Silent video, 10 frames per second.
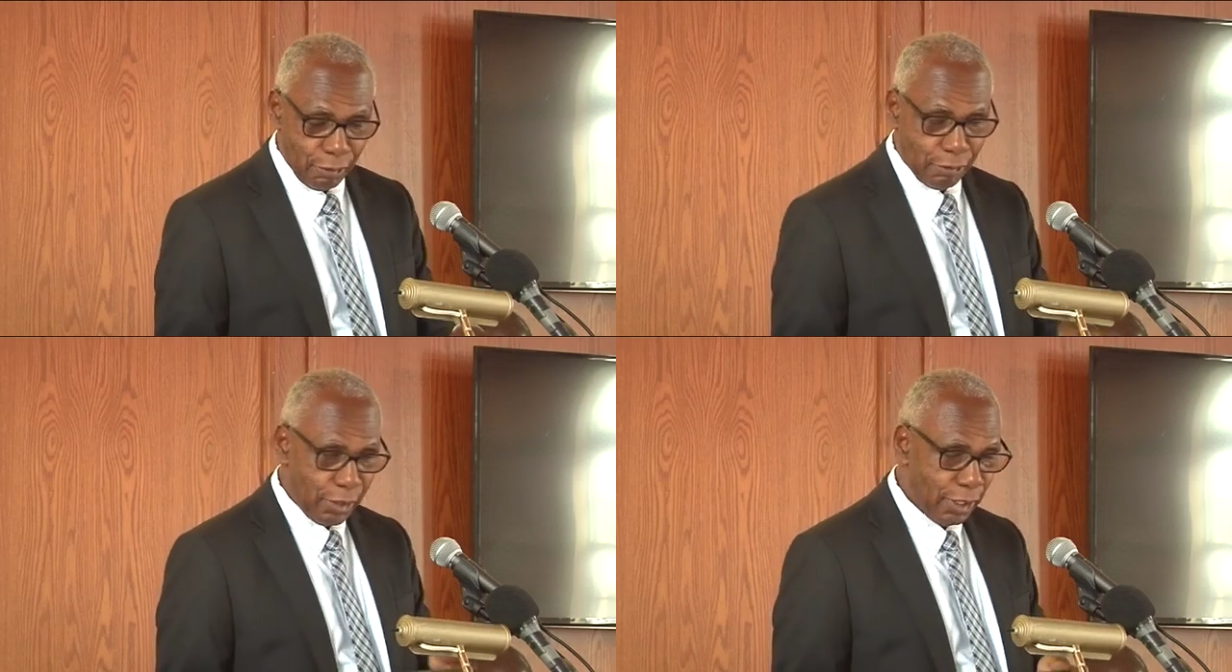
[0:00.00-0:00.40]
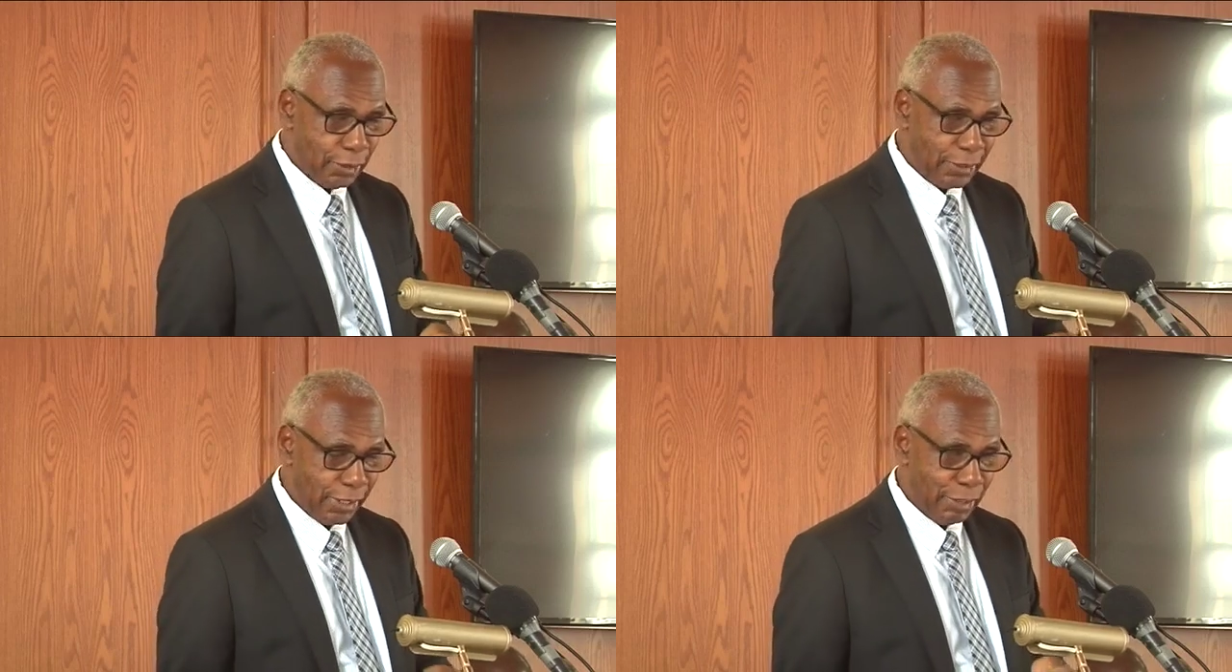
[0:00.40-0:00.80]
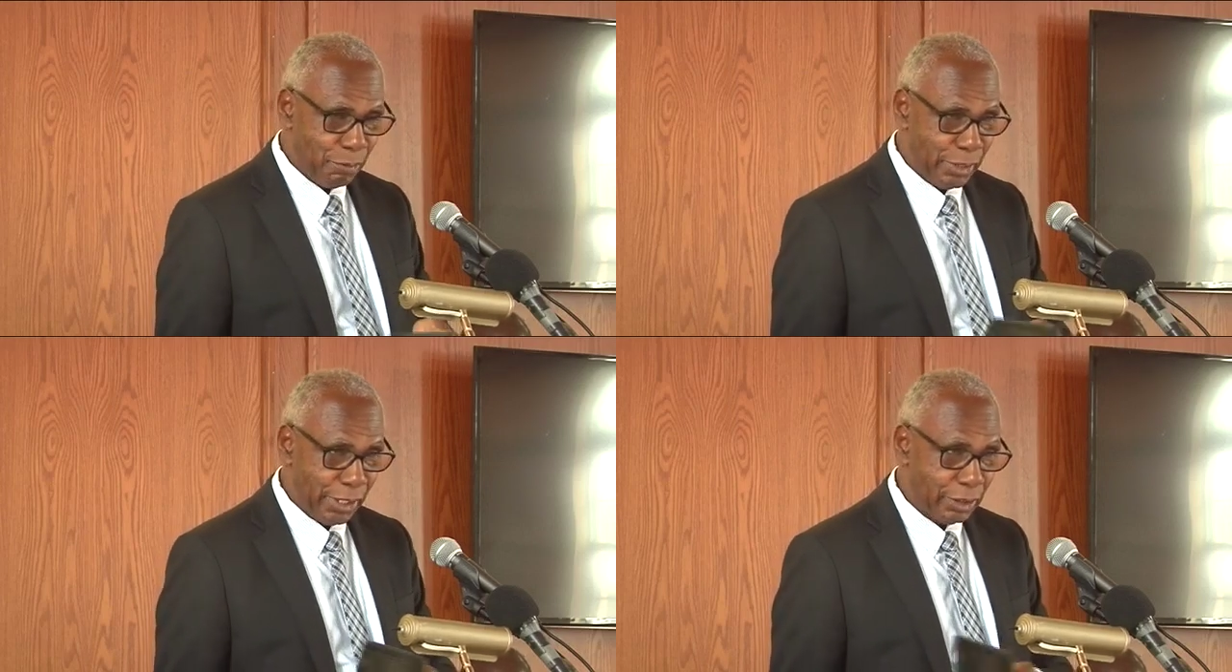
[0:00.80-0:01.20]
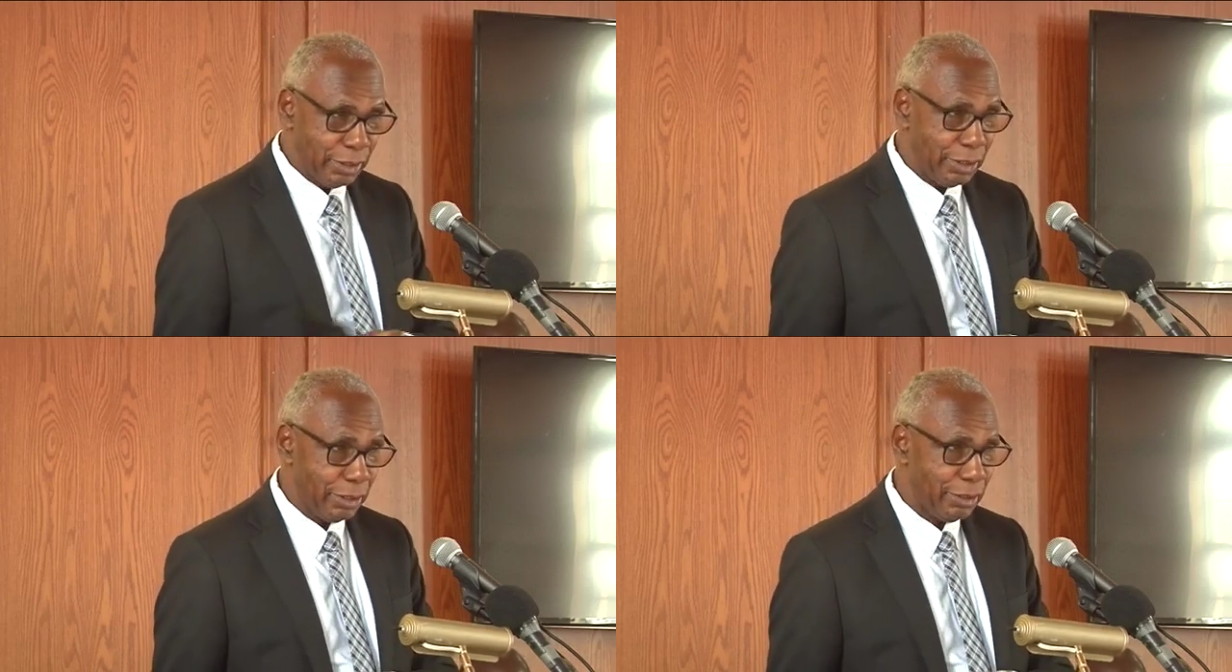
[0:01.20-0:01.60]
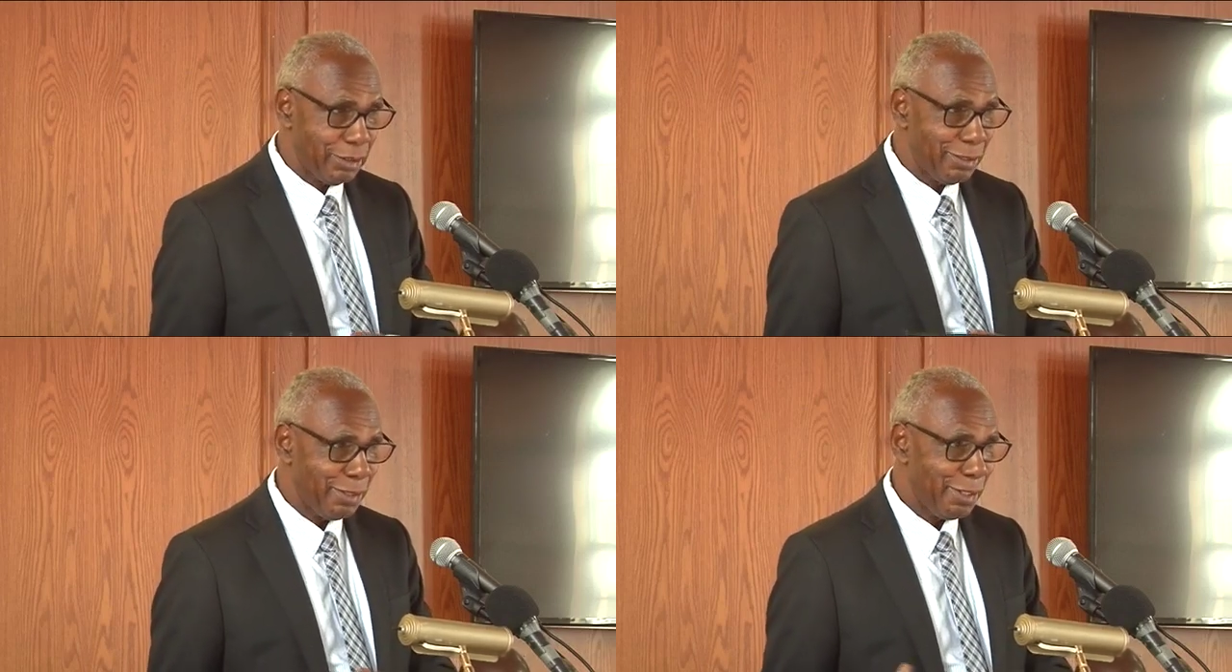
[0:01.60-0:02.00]
they
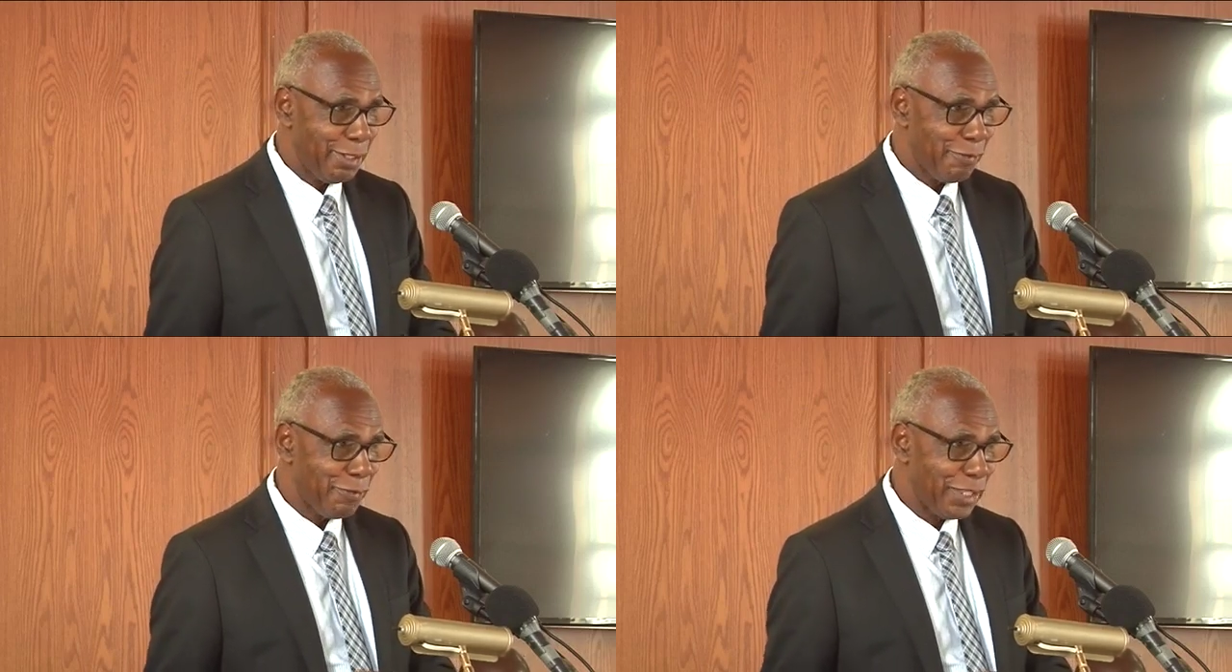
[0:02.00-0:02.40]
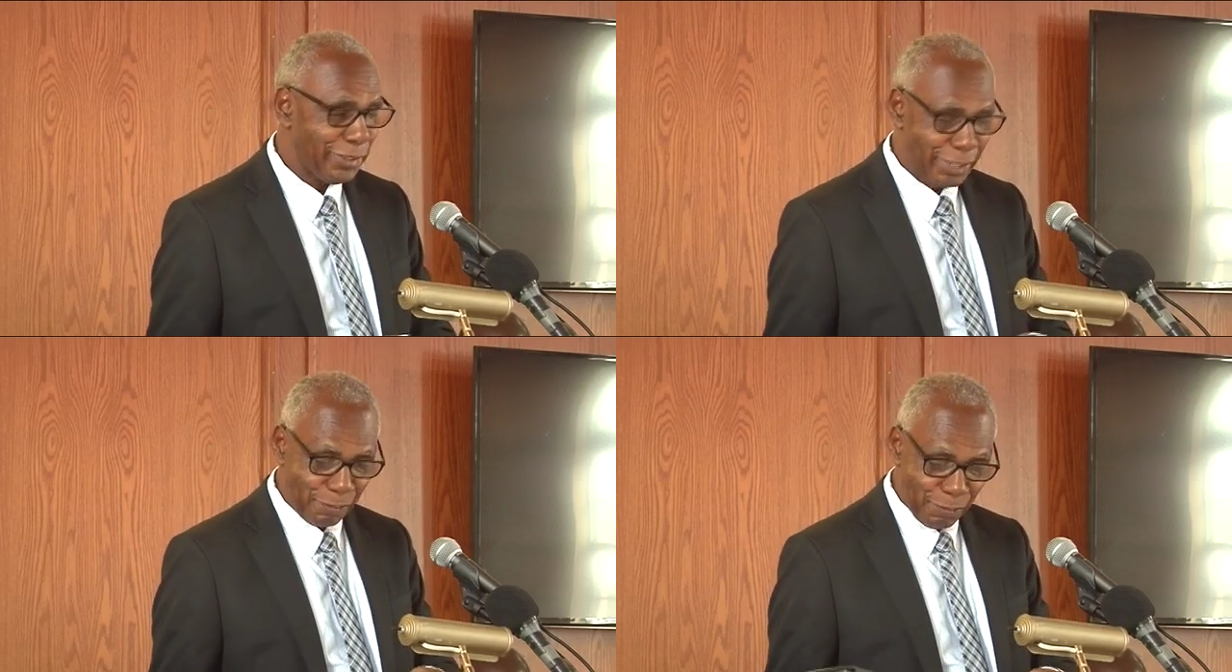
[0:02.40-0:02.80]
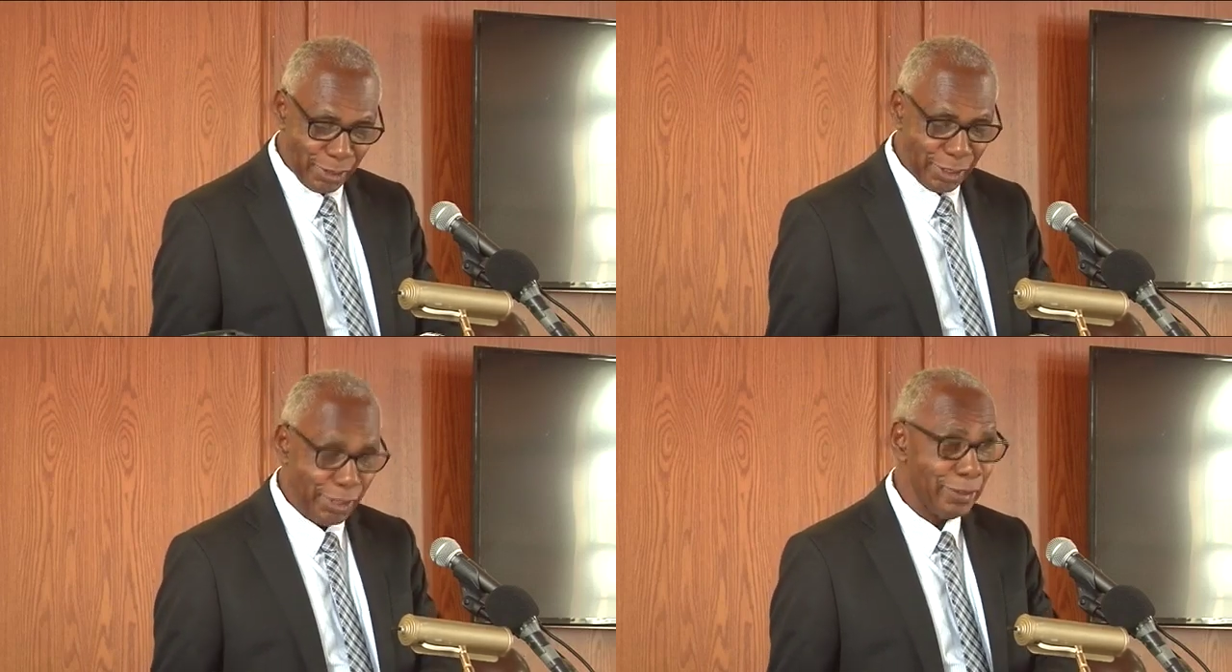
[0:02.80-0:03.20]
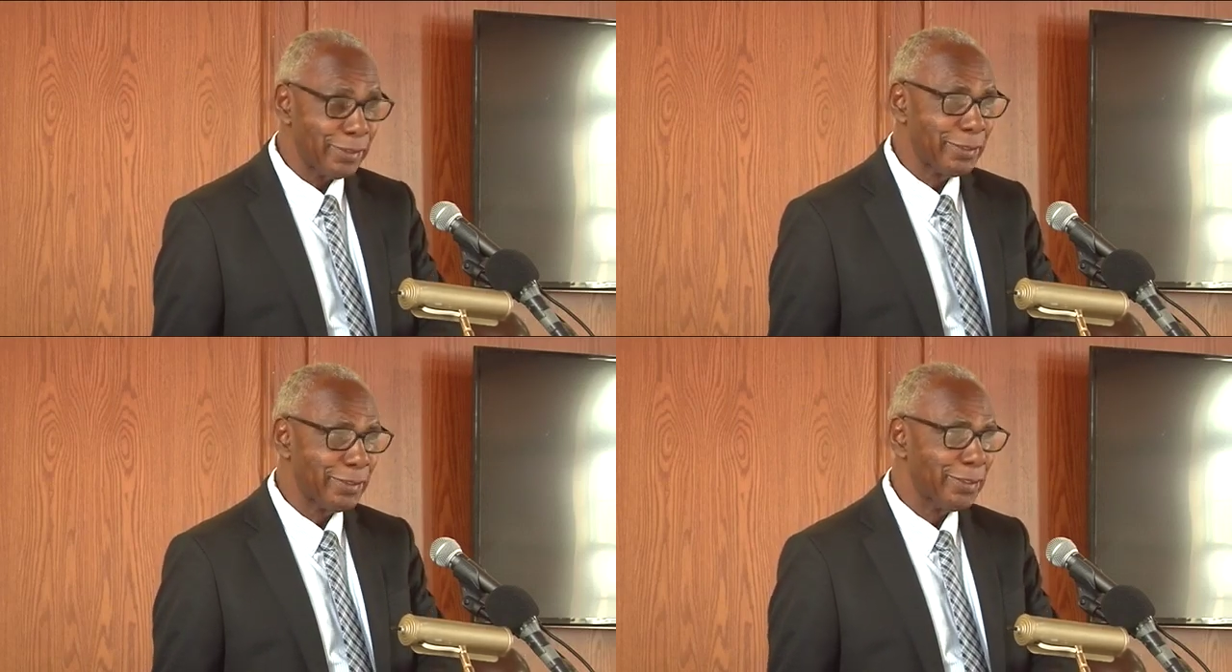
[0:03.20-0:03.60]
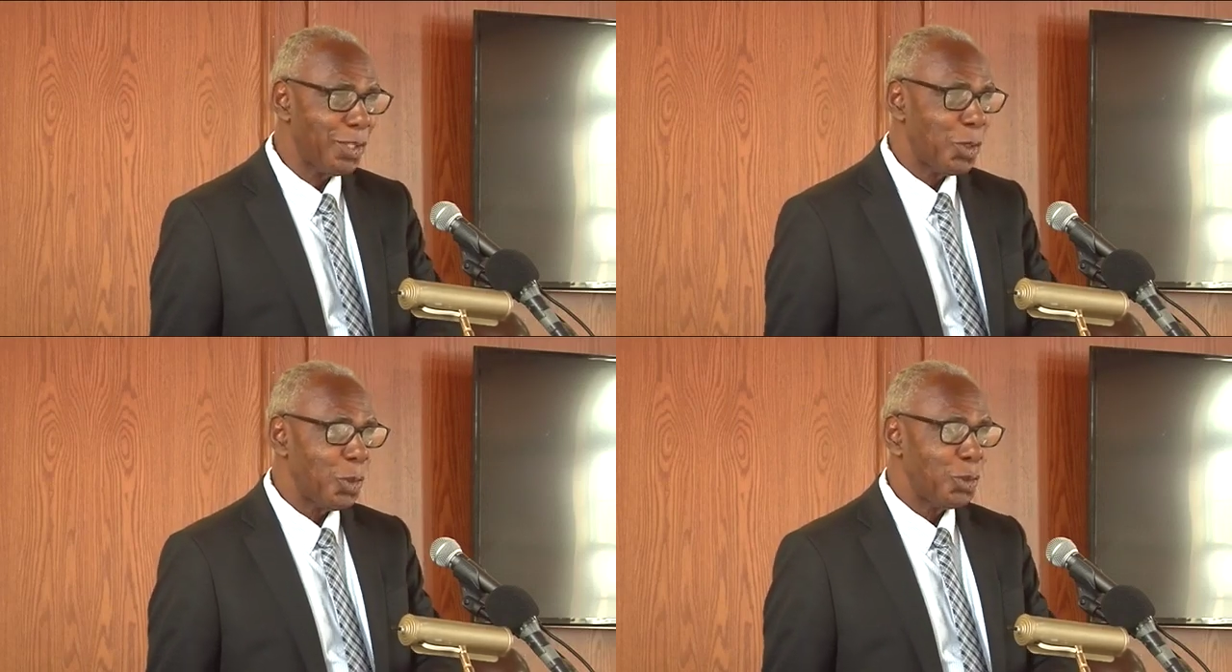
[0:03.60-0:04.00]
celebrated for 7 days.
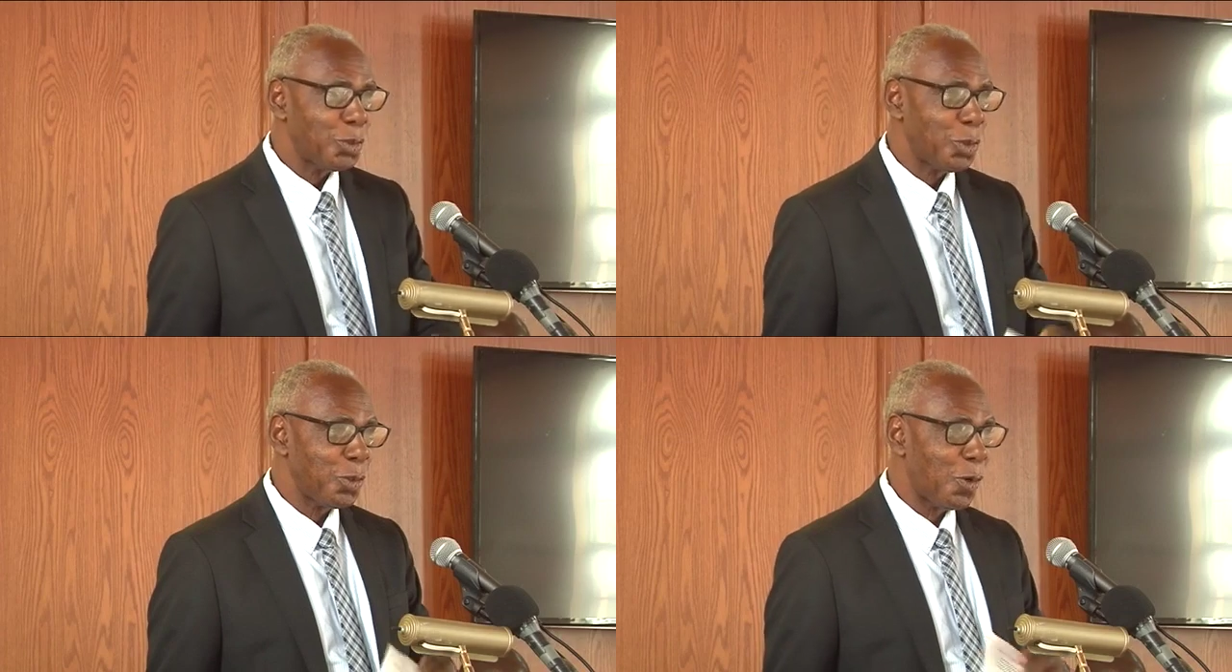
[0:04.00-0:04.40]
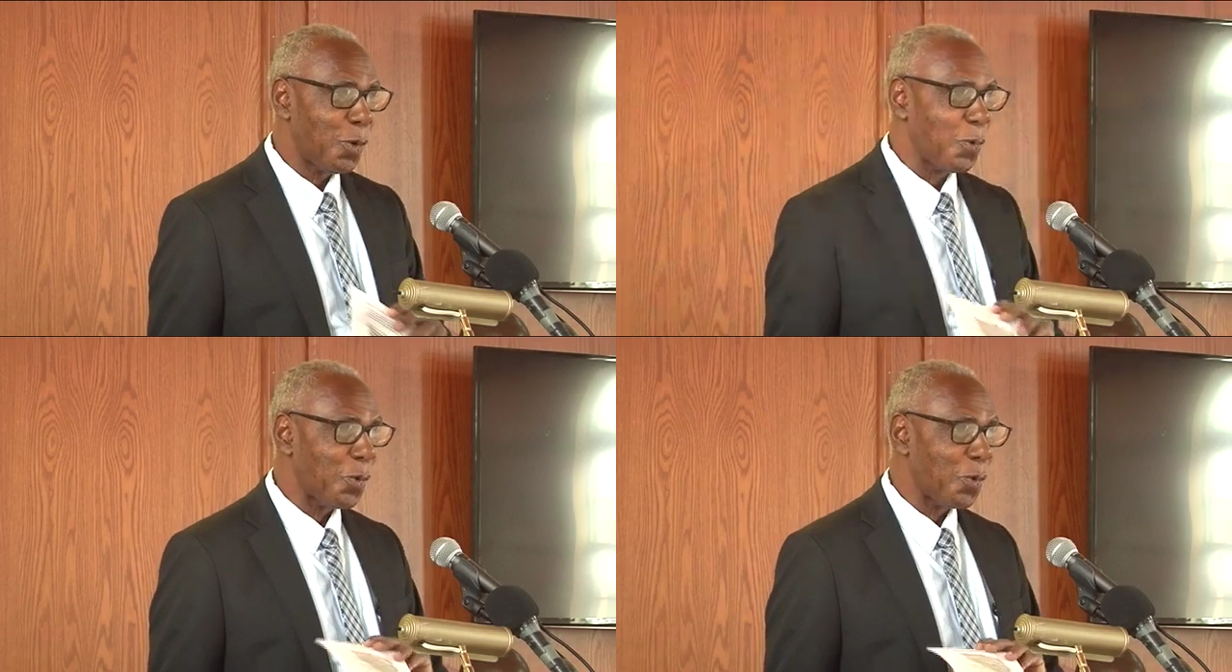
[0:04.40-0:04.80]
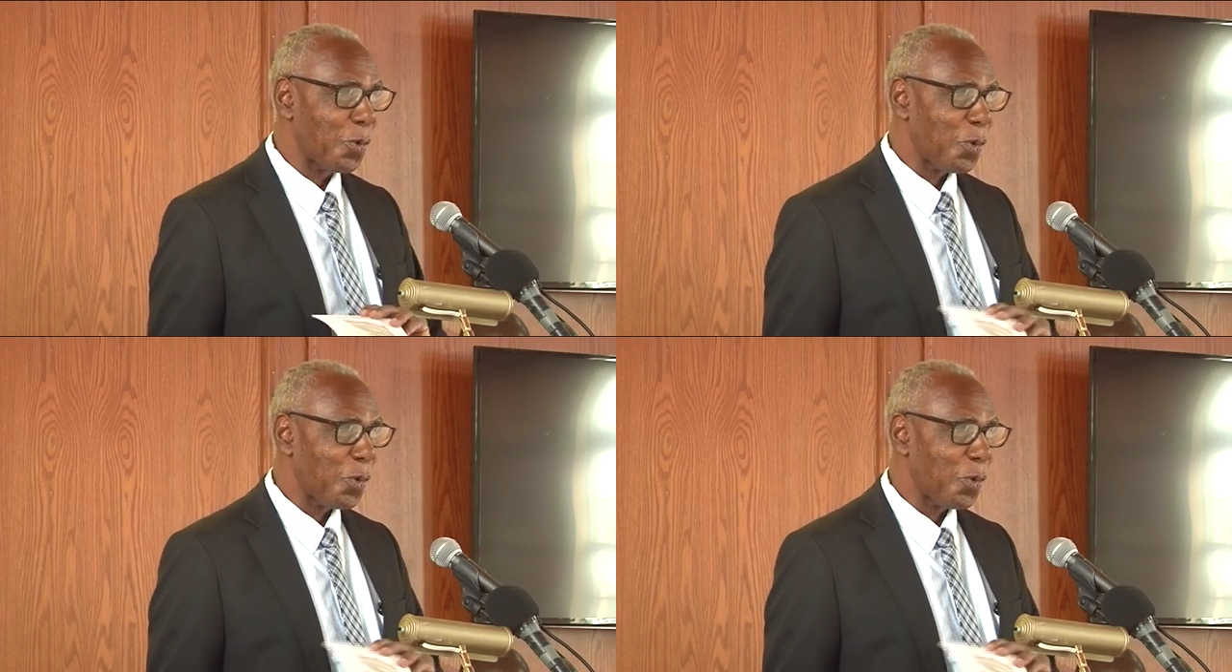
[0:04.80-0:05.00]
So now,